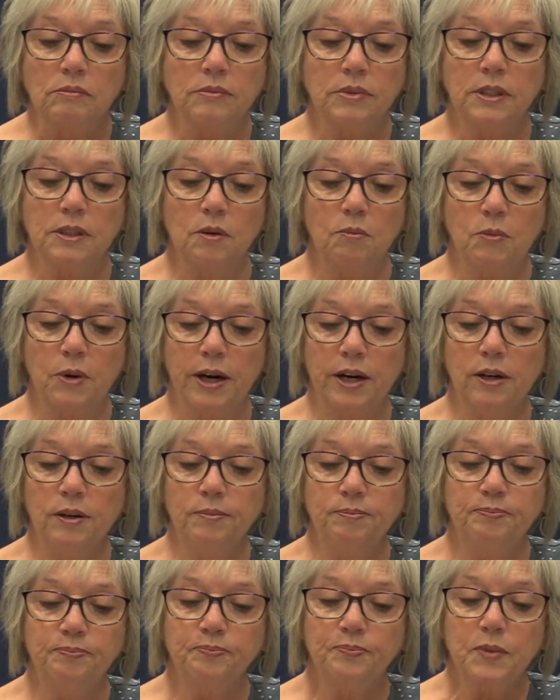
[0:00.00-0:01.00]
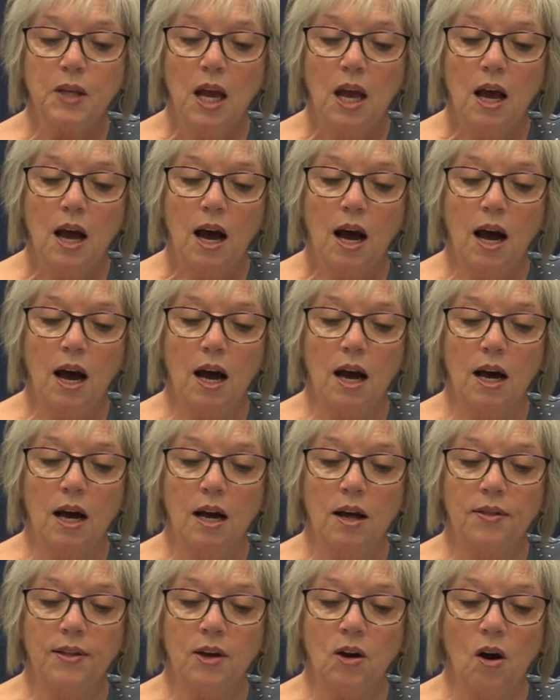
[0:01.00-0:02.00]
somewhere.
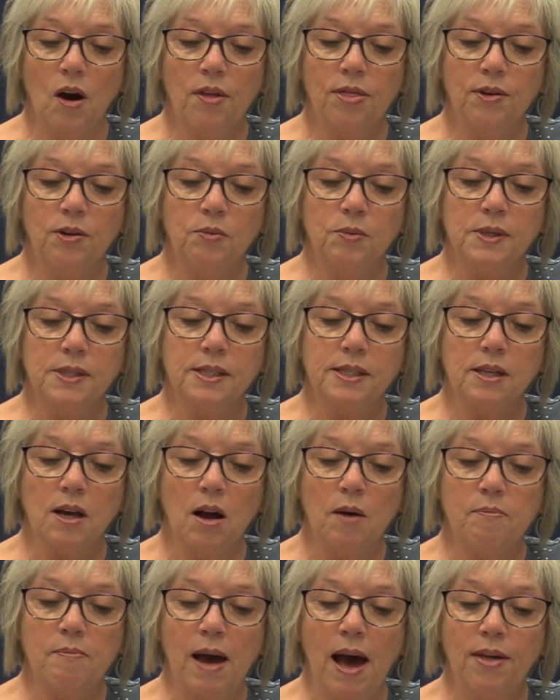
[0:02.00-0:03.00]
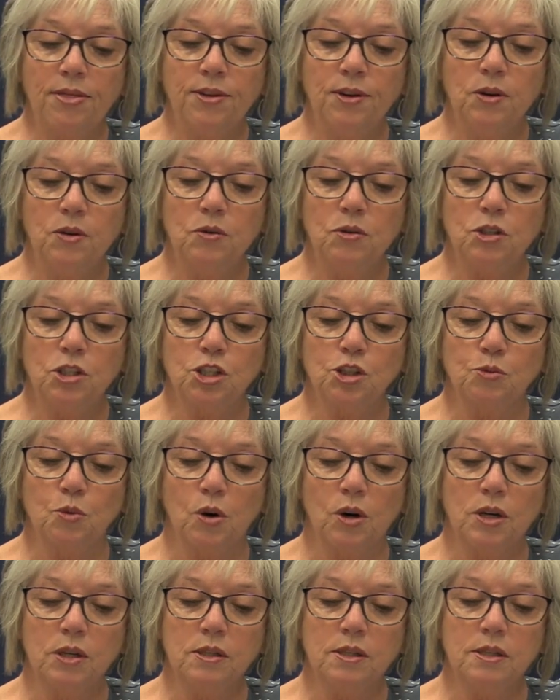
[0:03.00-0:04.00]
Uh, the author was Matthew
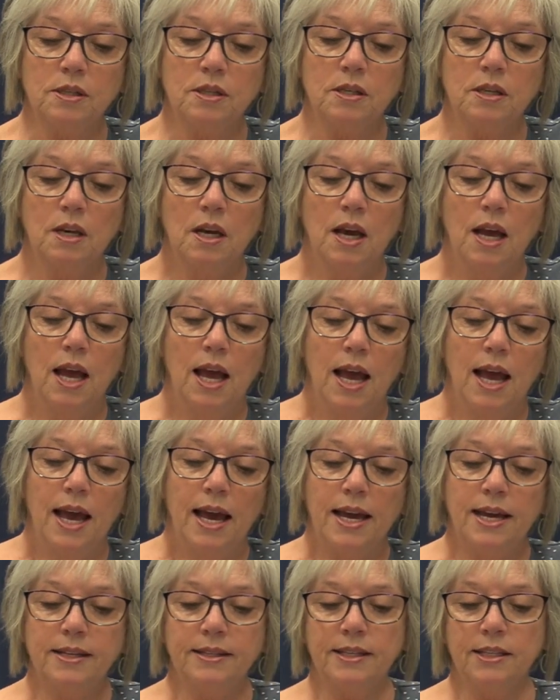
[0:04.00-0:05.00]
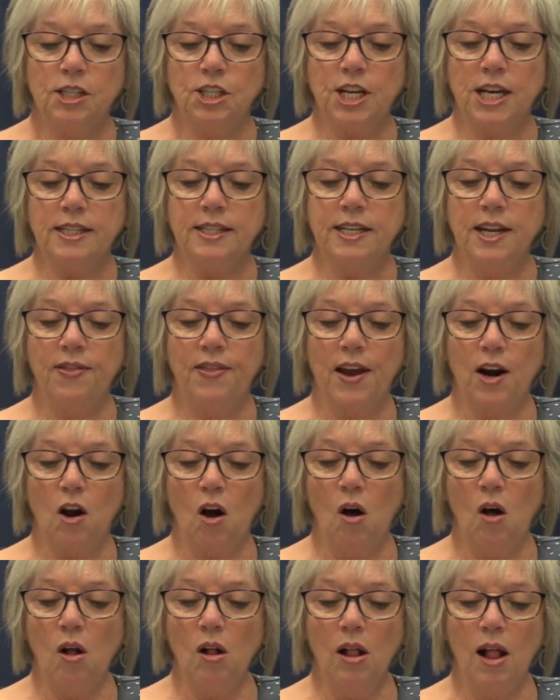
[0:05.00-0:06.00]
Schwartz. He suggested that
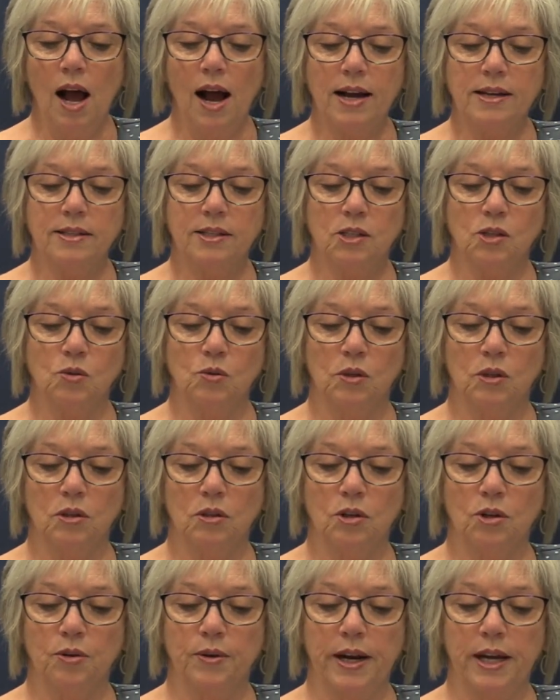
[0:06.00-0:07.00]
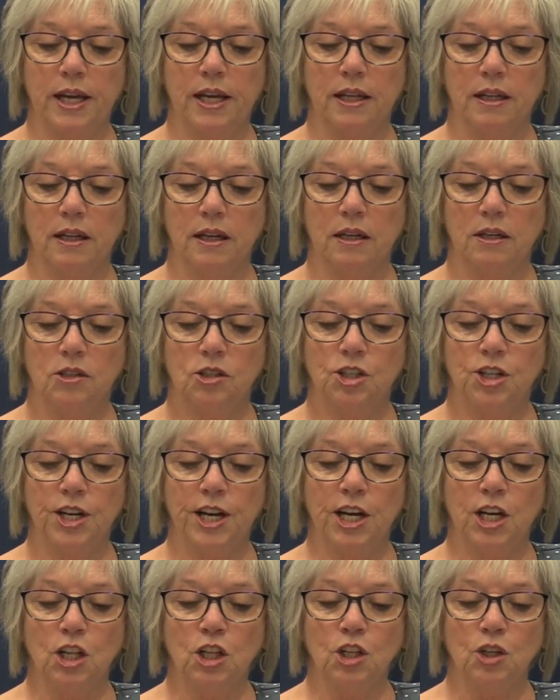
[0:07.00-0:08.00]
all high school curricula should
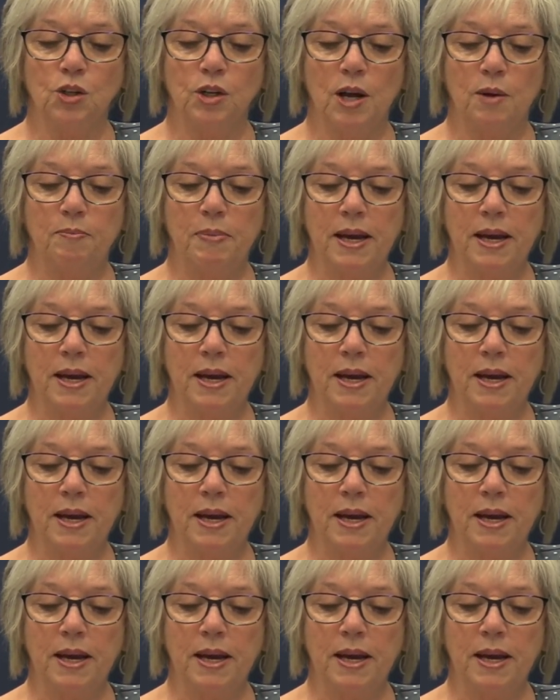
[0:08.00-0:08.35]
include a